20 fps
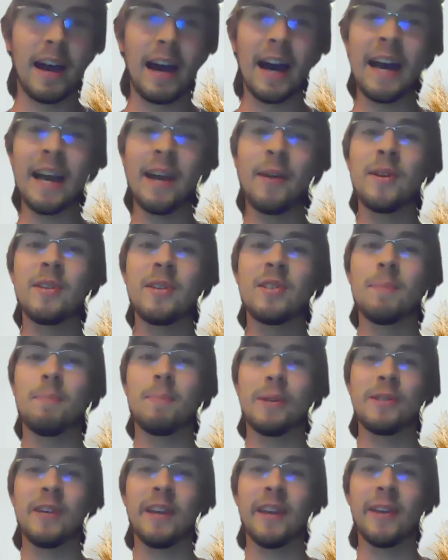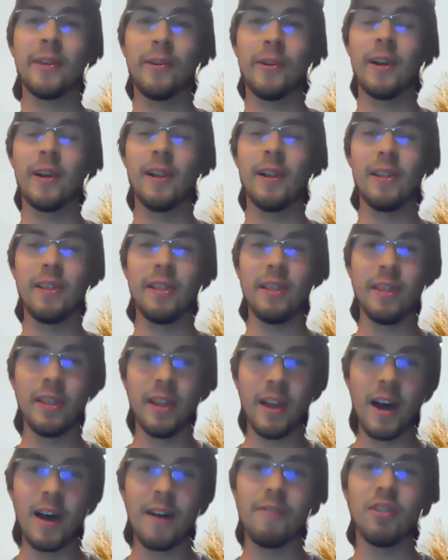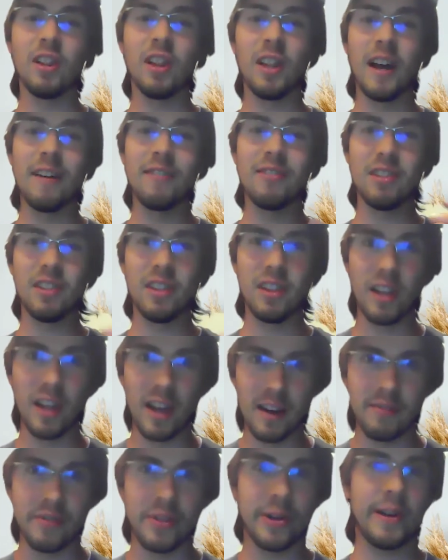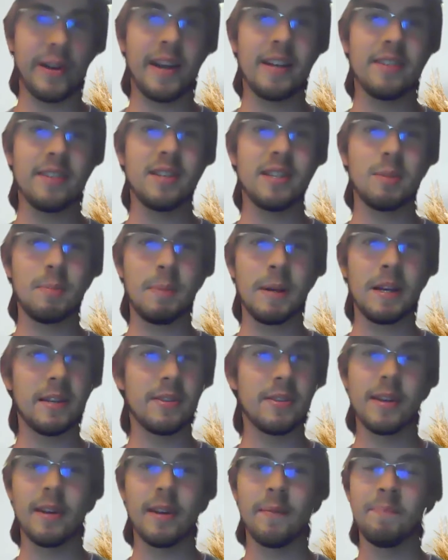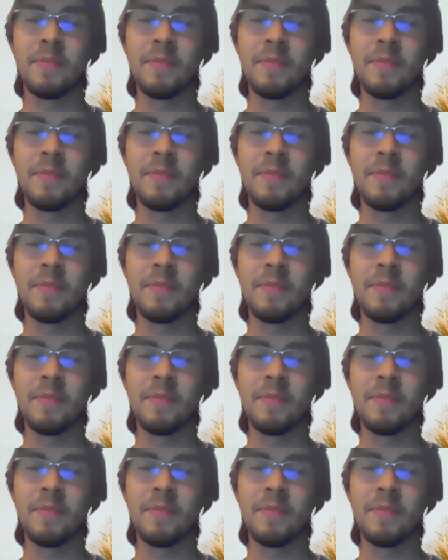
Iowans in particular love their Casey's pizza.